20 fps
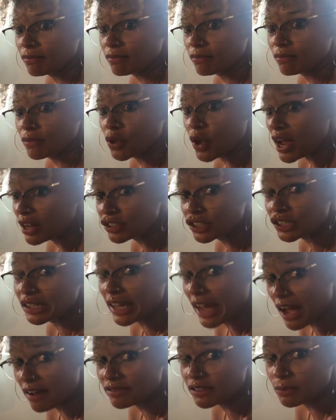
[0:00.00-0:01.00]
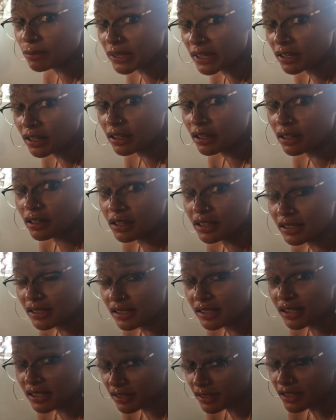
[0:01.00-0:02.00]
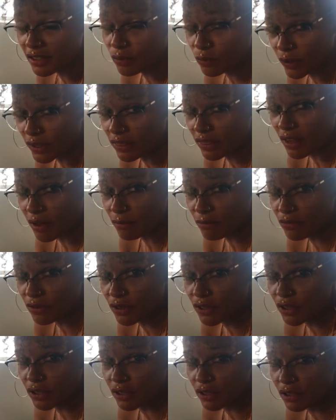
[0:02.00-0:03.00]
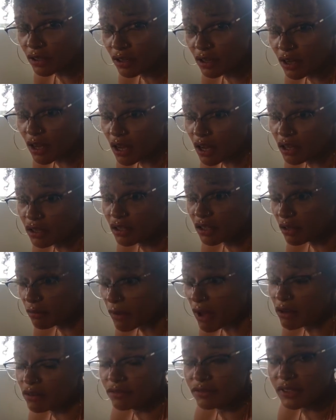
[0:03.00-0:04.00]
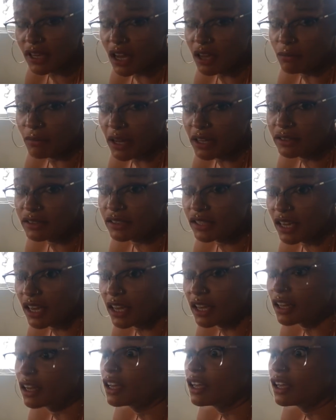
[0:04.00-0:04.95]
you actually have to be consistent with them for a good amount of time. I'd say